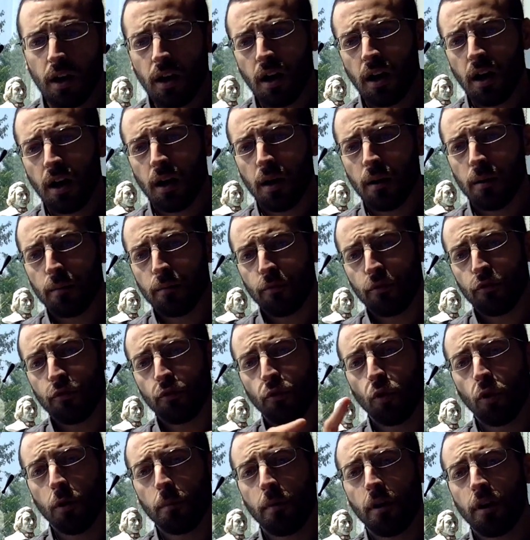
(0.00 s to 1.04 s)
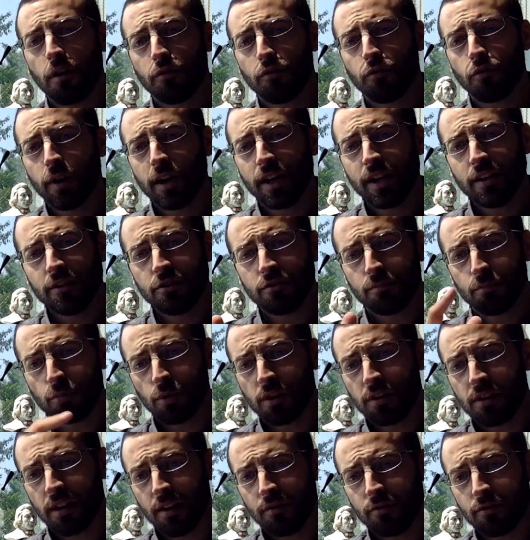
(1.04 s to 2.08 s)
4-bar phrase,
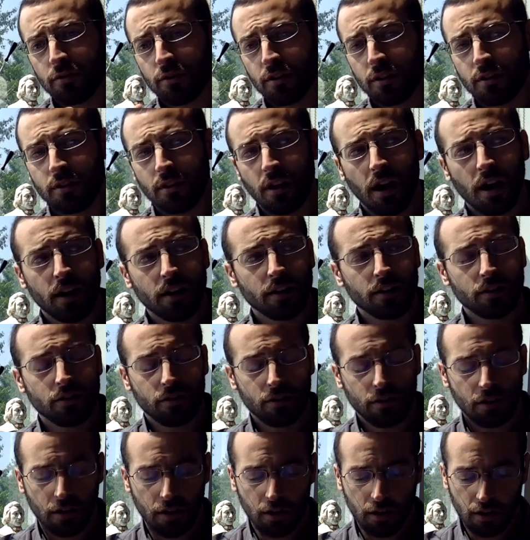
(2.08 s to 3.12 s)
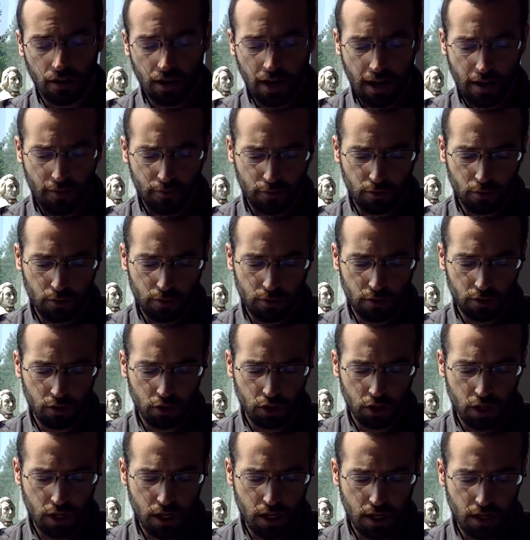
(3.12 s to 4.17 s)
breathe after the dotted half note, the
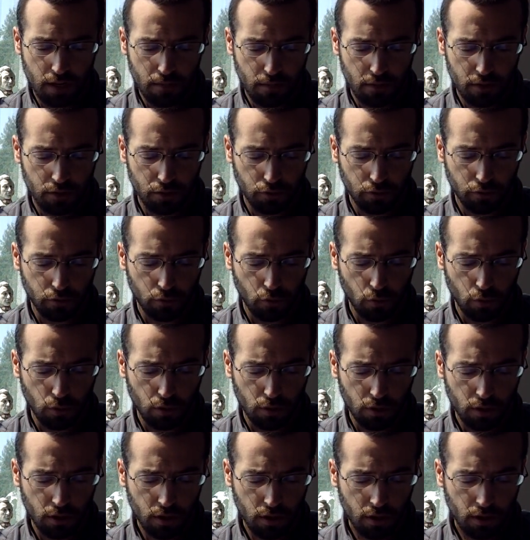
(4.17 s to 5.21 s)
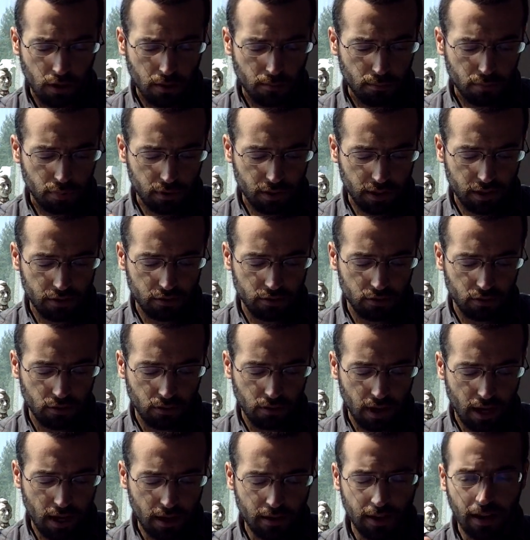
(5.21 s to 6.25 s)
G, in measure 4. Please do
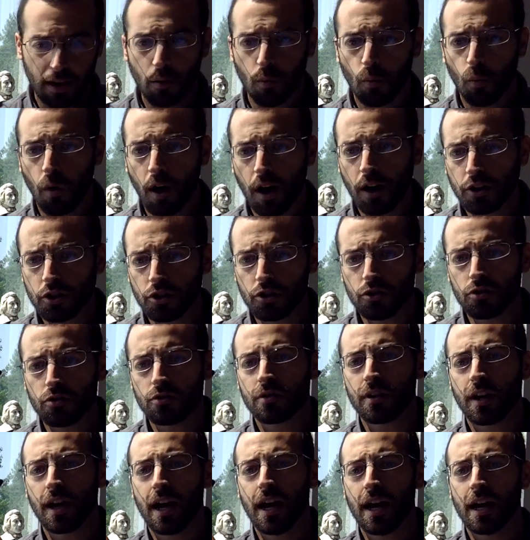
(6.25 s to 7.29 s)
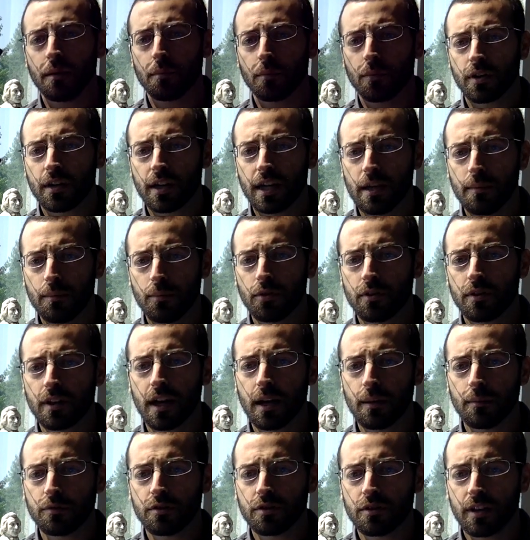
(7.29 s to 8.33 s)
that. And watch your time. Keep your
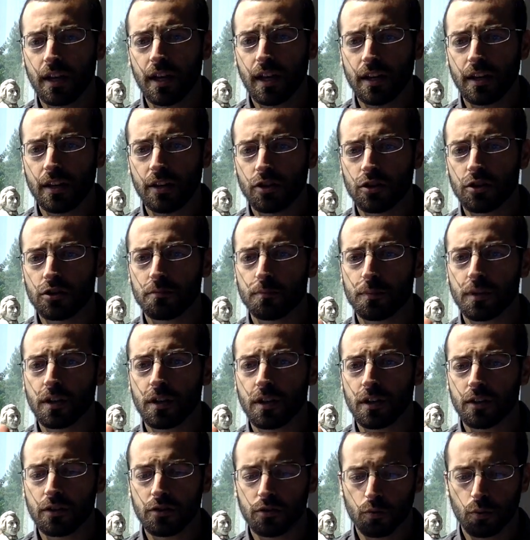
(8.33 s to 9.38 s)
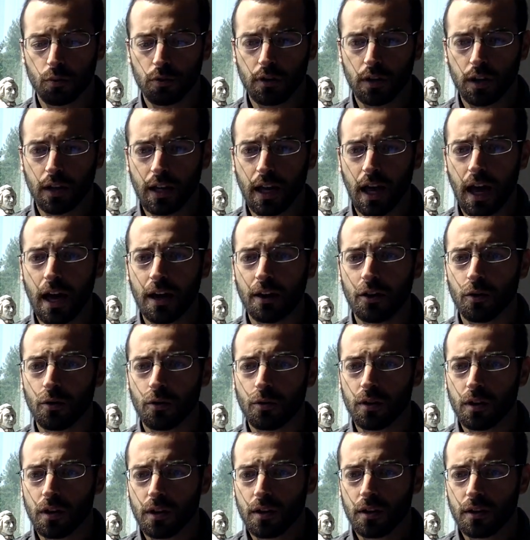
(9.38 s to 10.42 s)
time steady. Just because we're legato
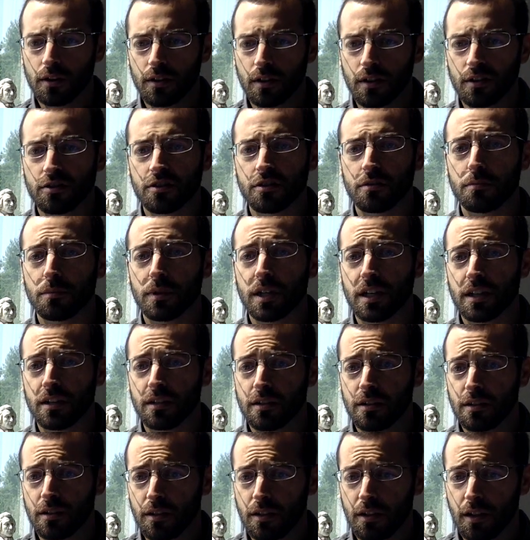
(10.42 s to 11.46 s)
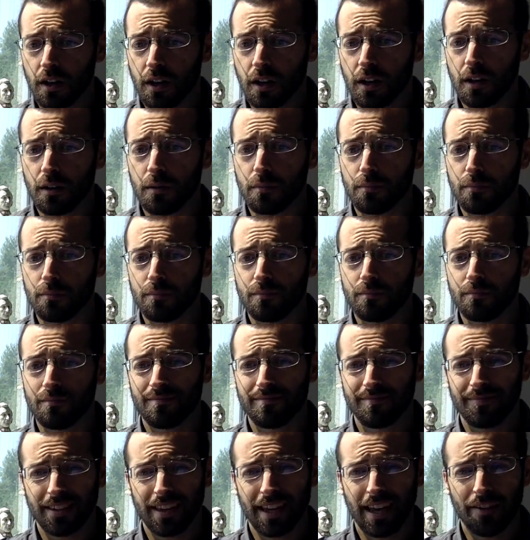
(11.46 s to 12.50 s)
doesn't mean
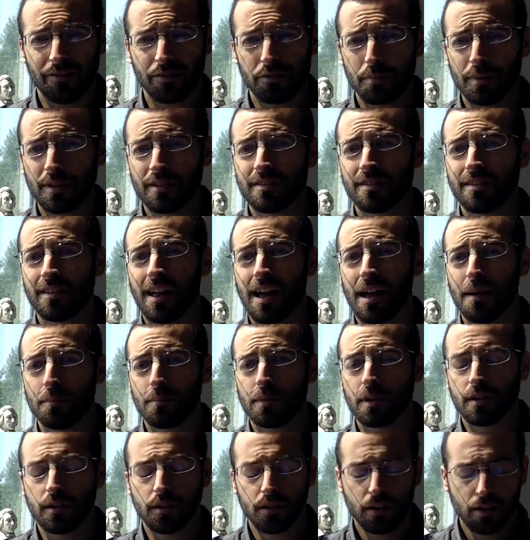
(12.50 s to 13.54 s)
you have to be sloppy.